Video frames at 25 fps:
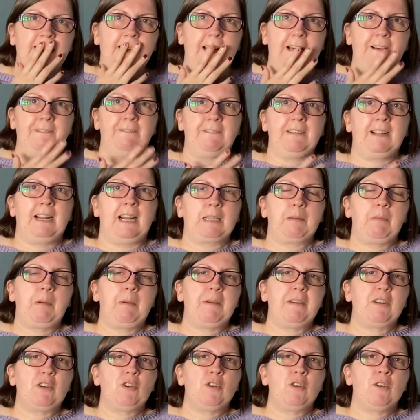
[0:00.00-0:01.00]
feel like I'm a
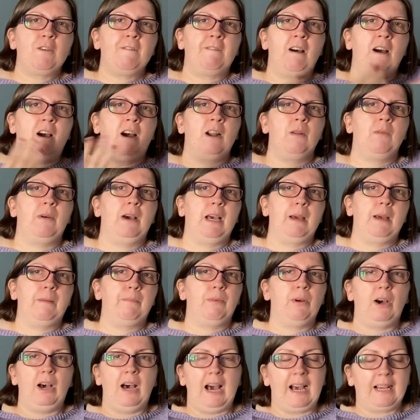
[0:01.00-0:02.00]
bit too far away,
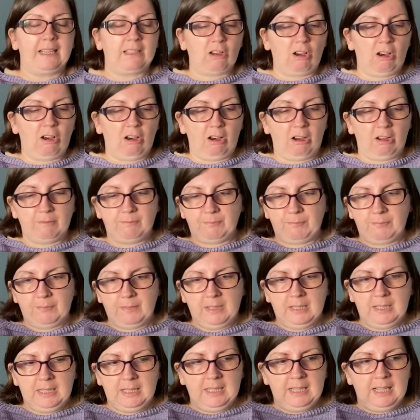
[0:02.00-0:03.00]
but I can't,
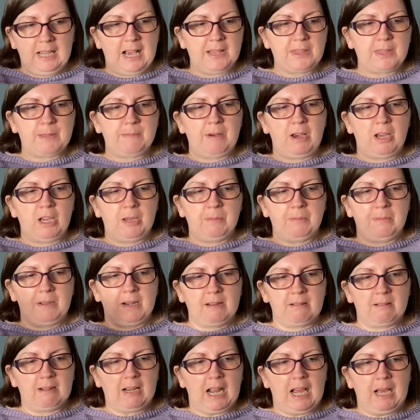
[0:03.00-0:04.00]
at the
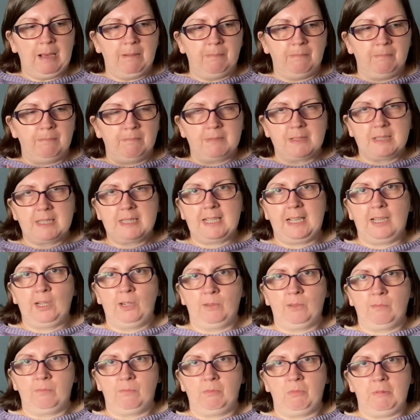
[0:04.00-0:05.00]
moment I'm
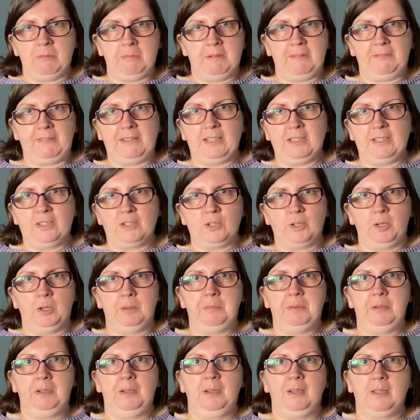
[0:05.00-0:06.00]
sitting with my feet
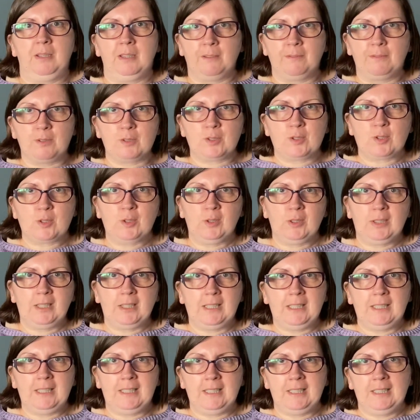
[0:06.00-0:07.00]
up on the footstool
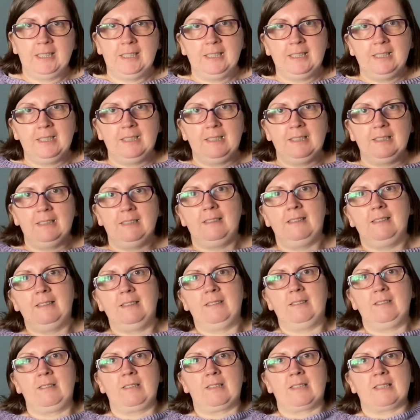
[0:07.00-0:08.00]
there.
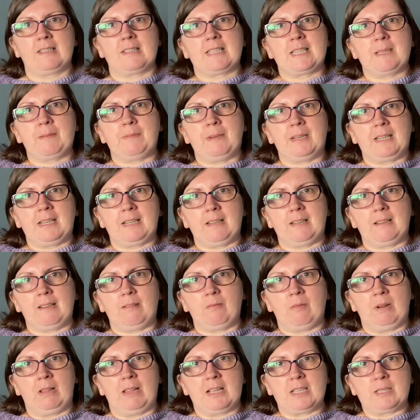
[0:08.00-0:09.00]
You can see me,
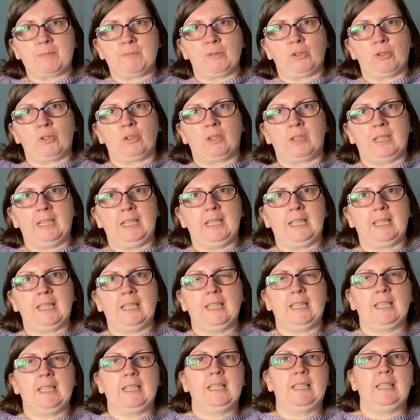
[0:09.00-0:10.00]
well that's my good knee.
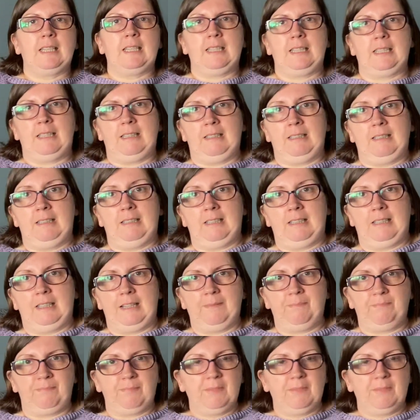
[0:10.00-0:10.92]
Yeah.